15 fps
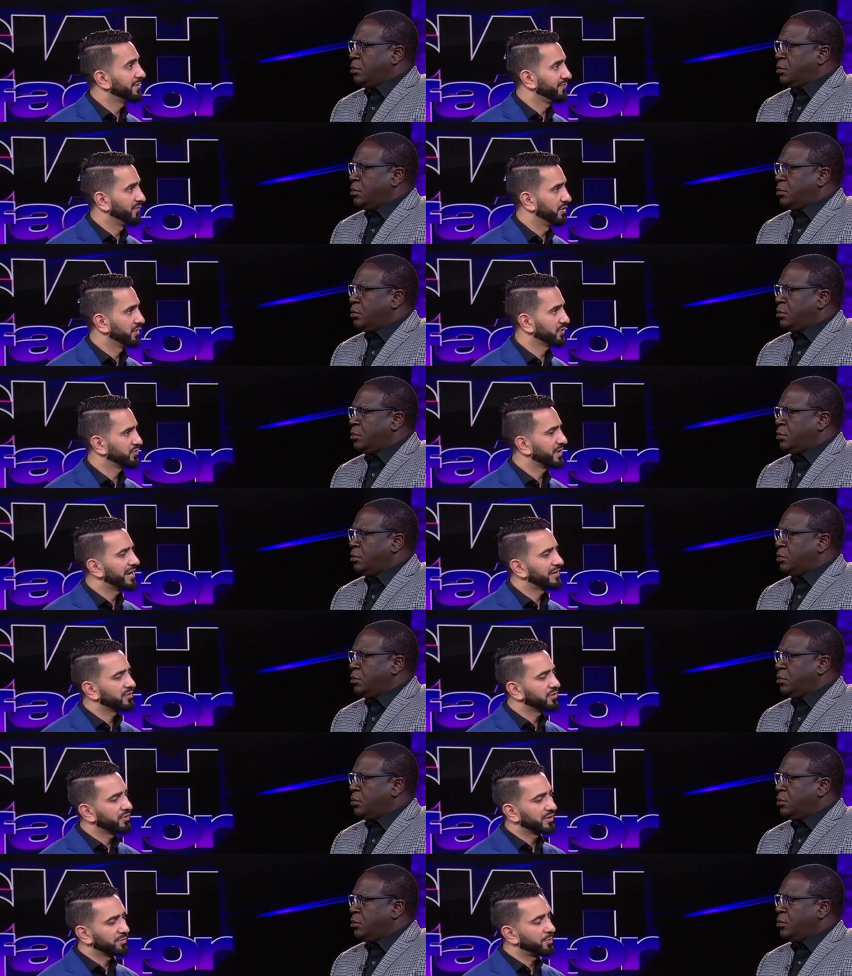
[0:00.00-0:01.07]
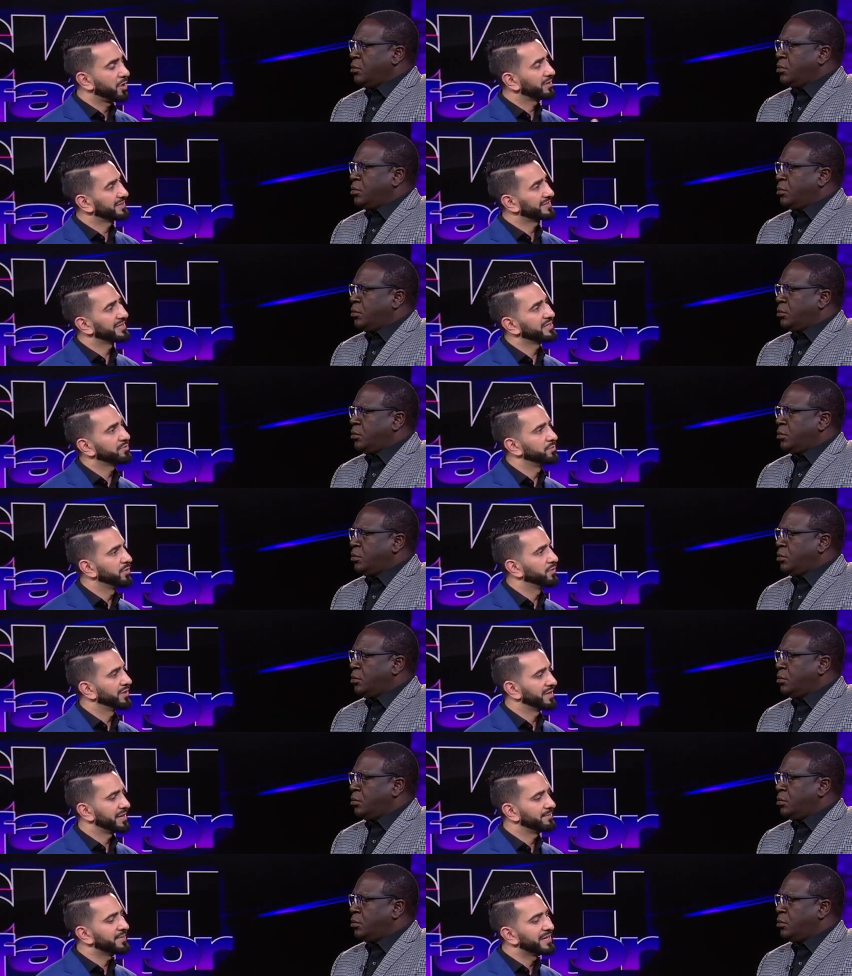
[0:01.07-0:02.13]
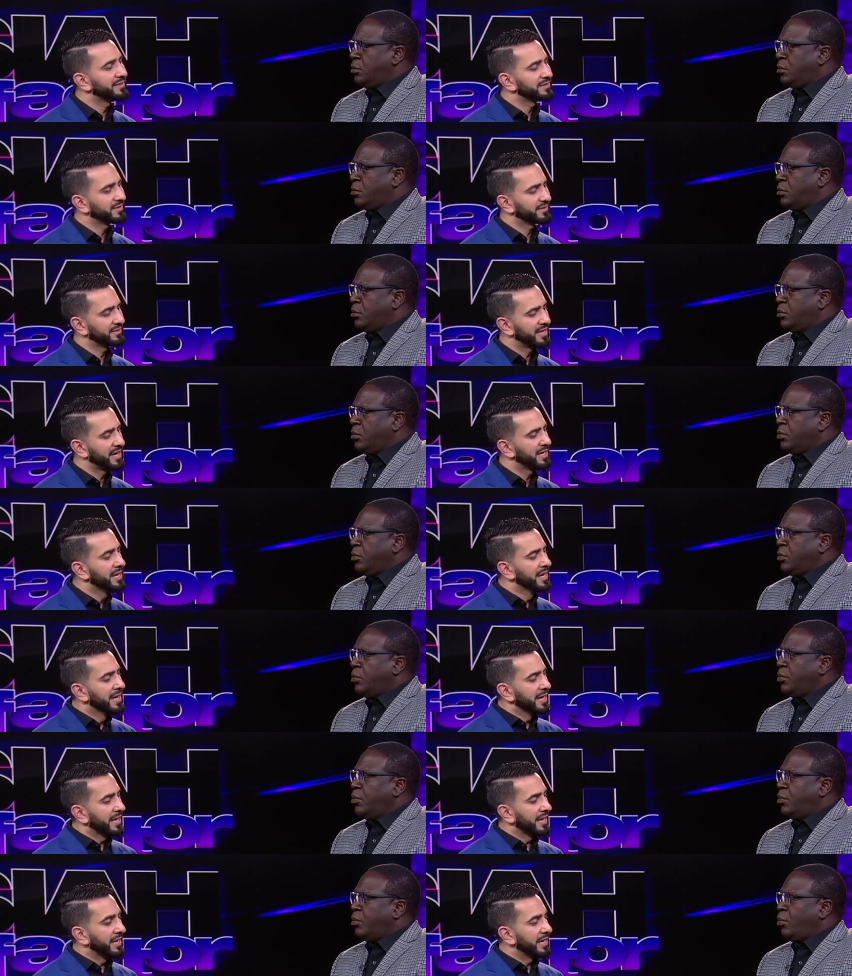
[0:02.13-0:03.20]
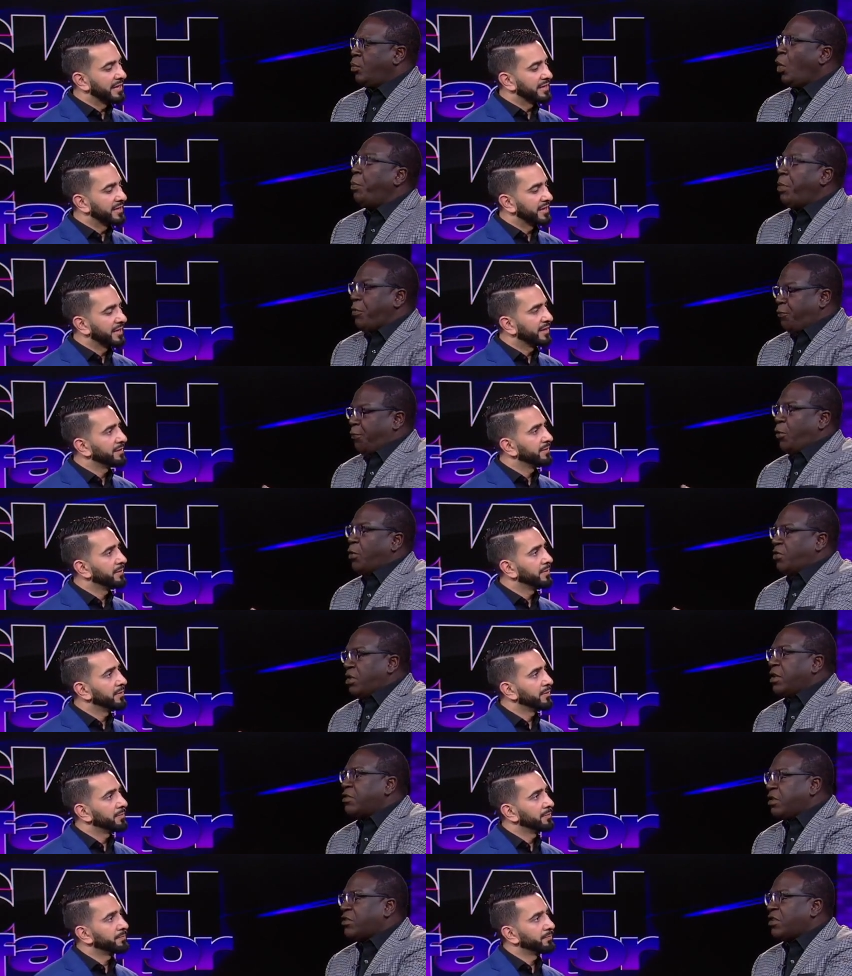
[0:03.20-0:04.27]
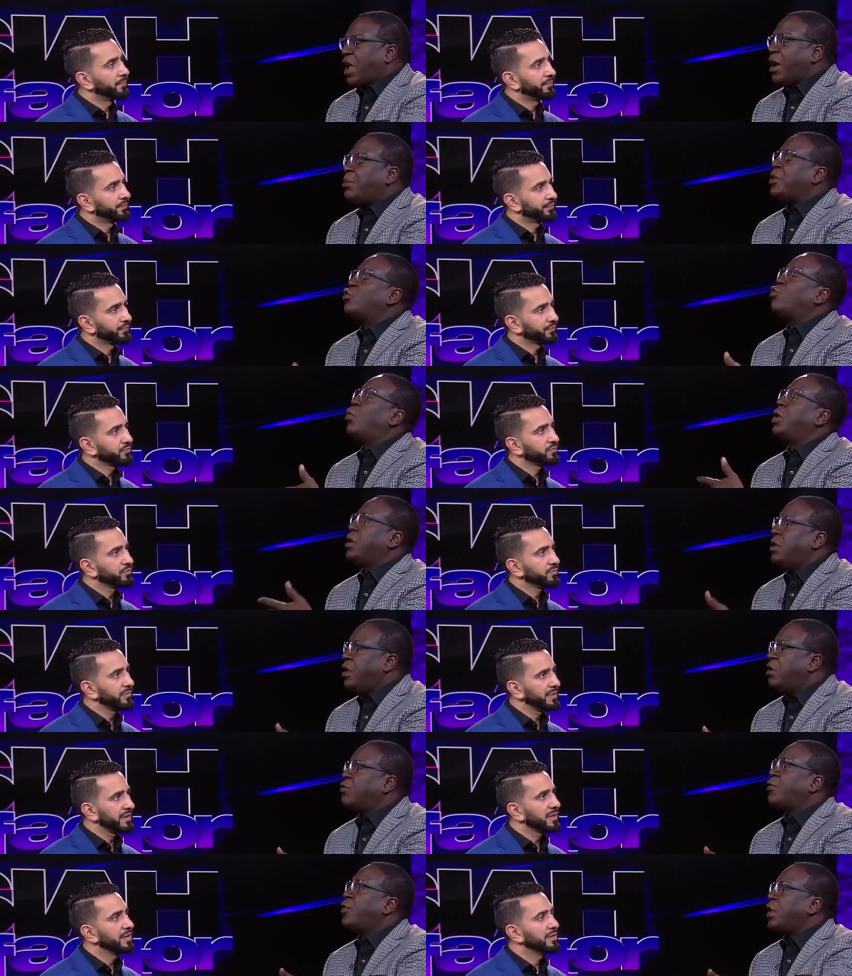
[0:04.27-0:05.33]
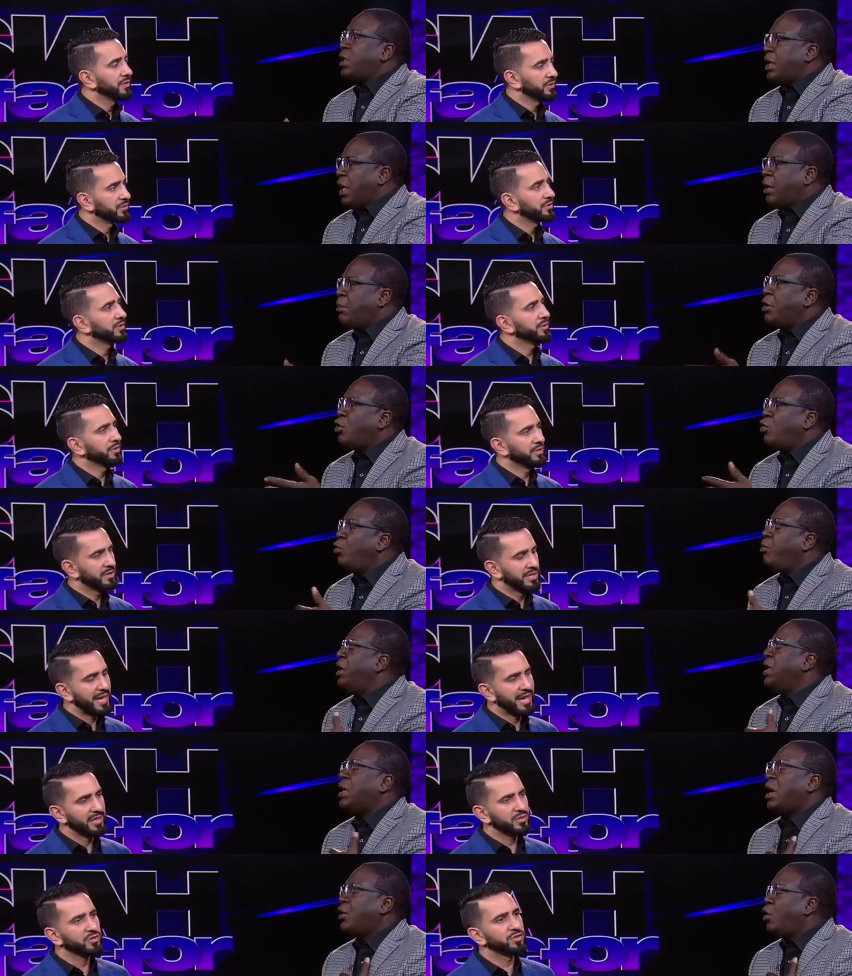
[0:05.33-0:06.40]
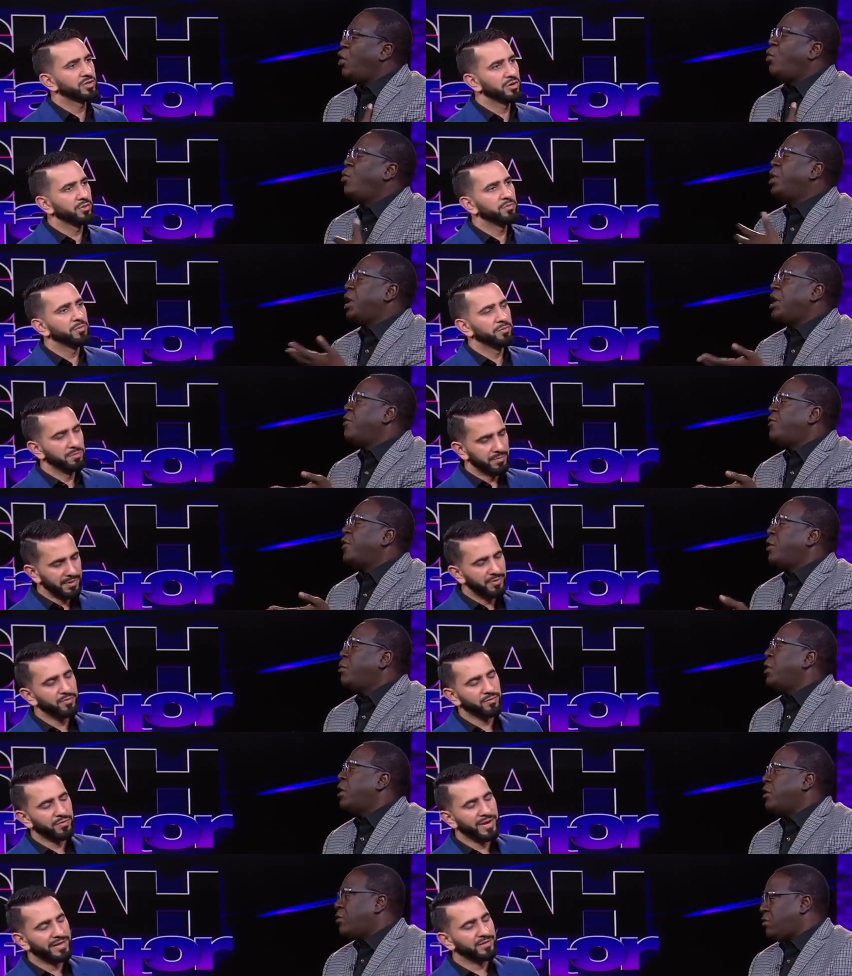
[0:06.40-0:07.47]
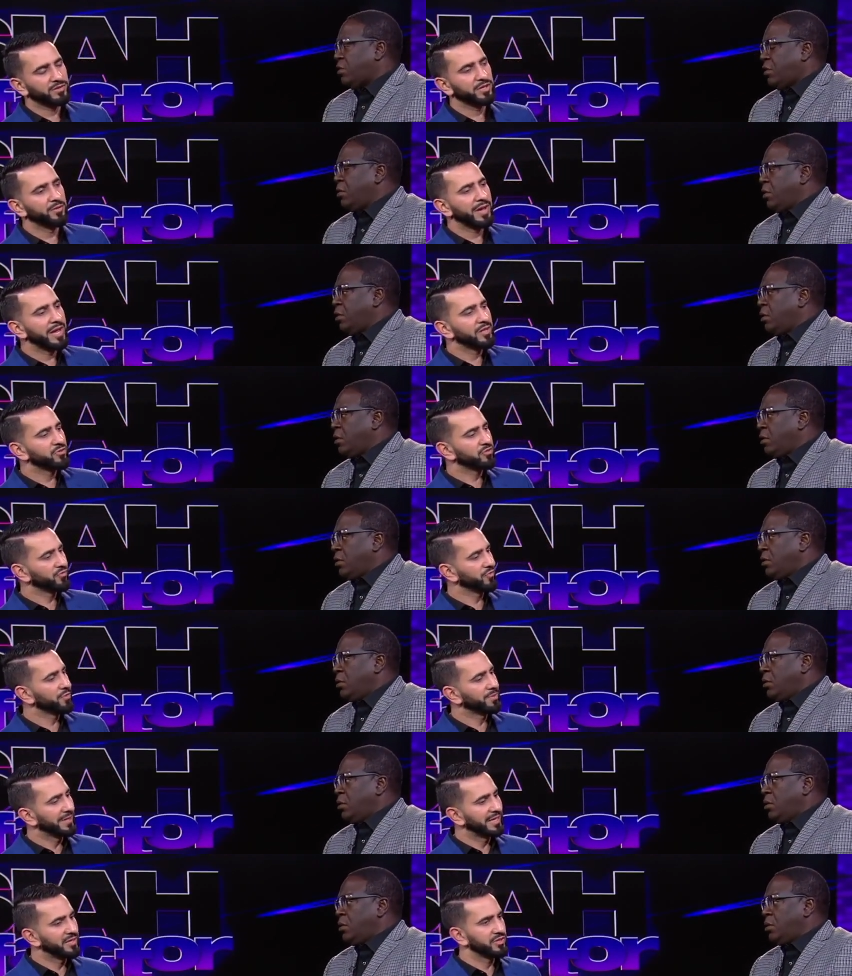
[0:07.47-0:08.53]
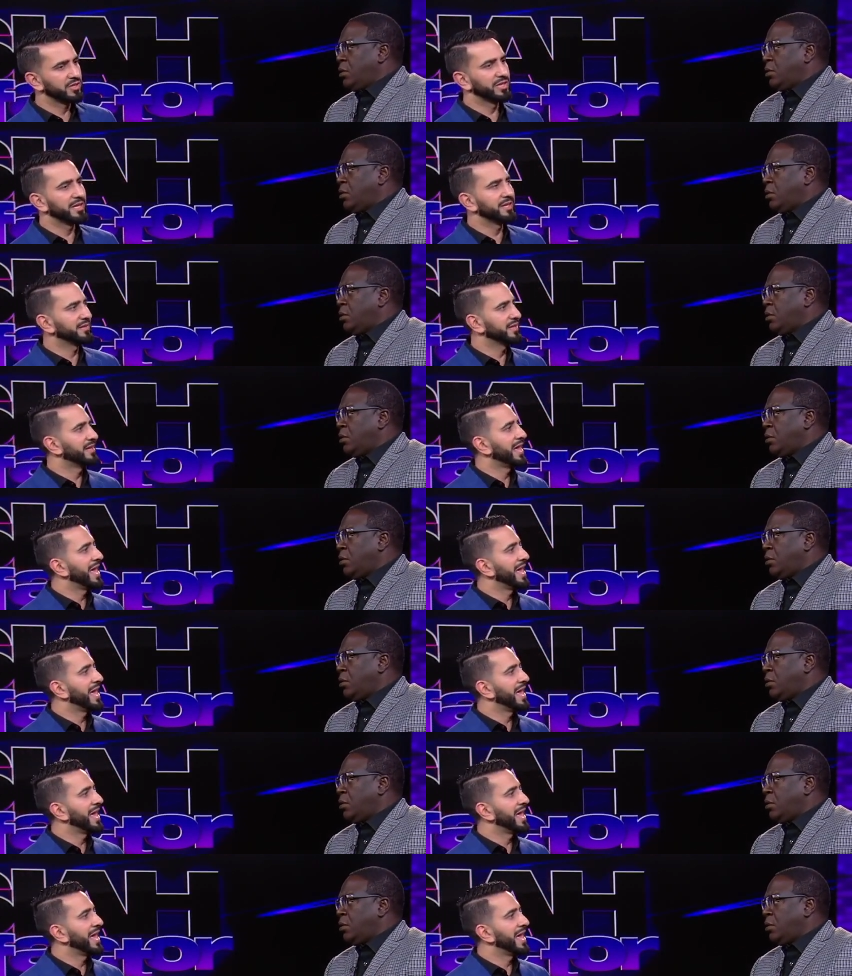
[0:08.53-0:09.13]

Speaker 1: in folks, right? So it's paroxysmal. What that means is that it...
Speaker 2: But first, let's establish what it is for the layman
Speaker 1: who may not know what AFib is. Right, so atrial fibrillation is an